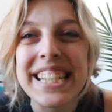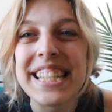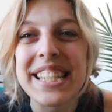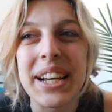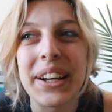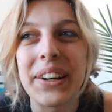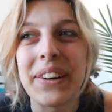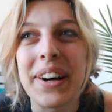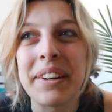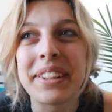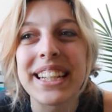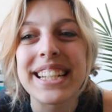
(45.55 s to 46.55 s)
So
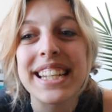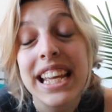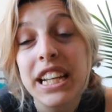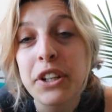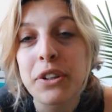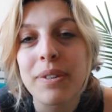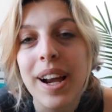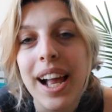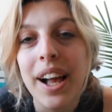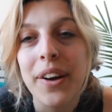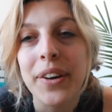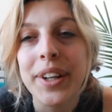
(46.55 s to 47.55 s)
I'm gonna take you
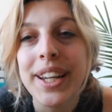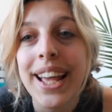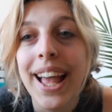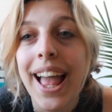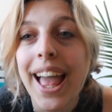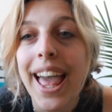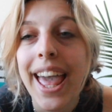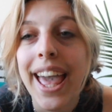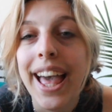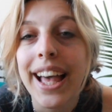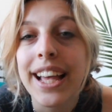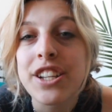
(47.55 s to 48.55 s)
around
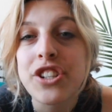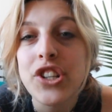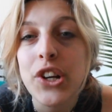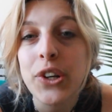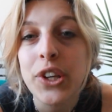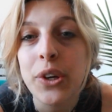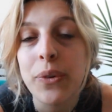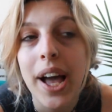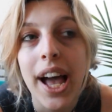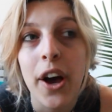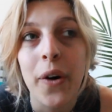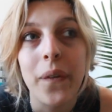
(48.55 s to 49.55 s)
and show you
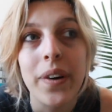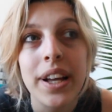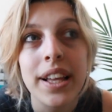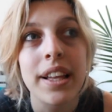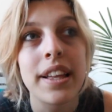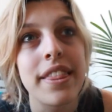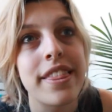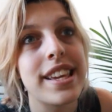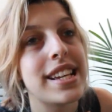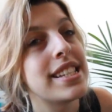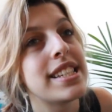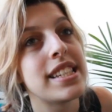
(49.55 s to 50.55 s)
how
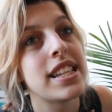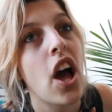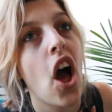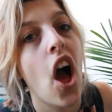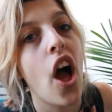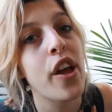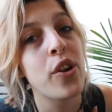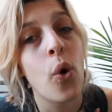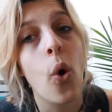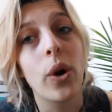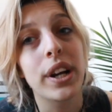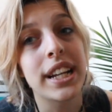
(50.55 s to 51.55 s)
this
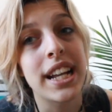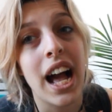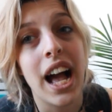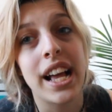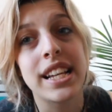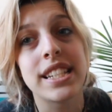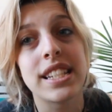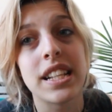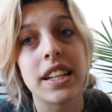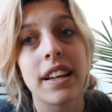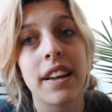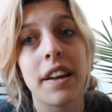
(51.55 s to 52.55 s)
unorganized,
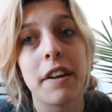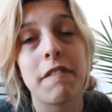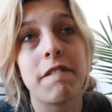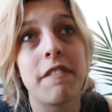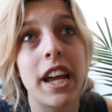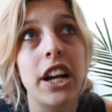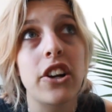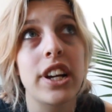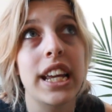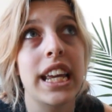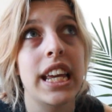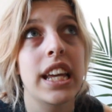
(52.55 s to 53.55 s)

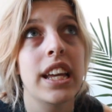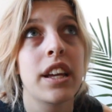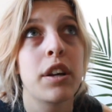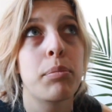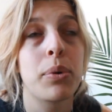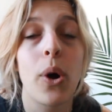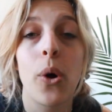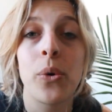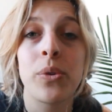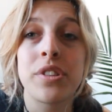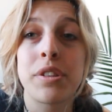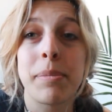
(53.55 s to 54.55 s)
very
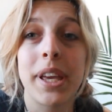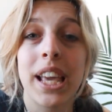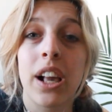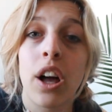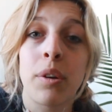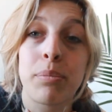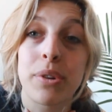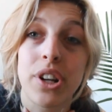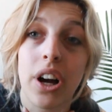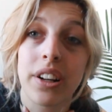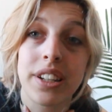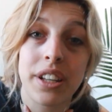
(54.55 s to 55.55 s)
prone to being
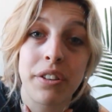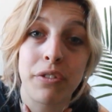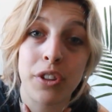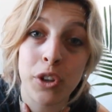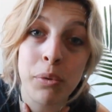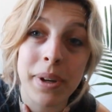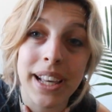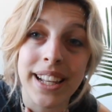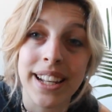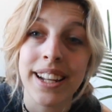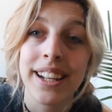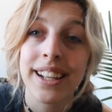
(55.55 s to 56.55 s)
unproductive
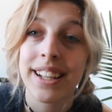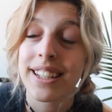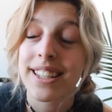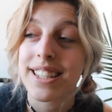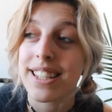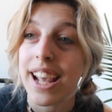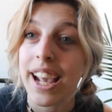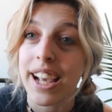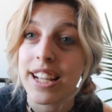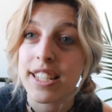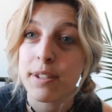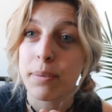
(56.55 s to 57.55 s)
human
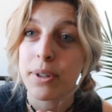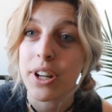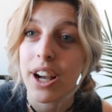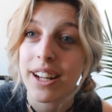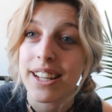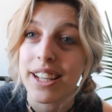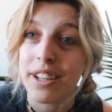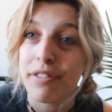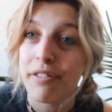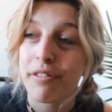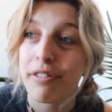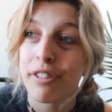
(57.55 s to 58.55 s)
stays
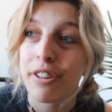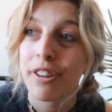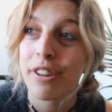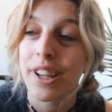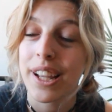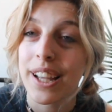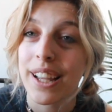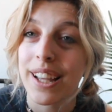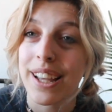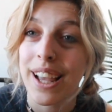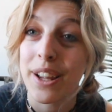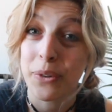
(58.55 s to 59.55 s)
productive
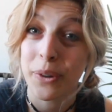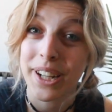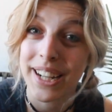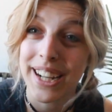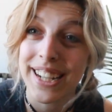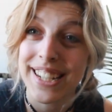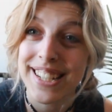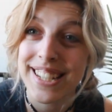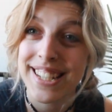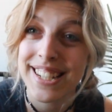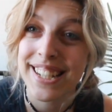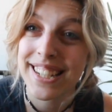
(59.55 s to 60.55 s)
and
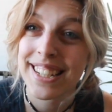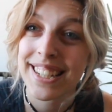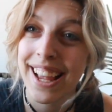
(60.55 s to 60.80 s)
organized.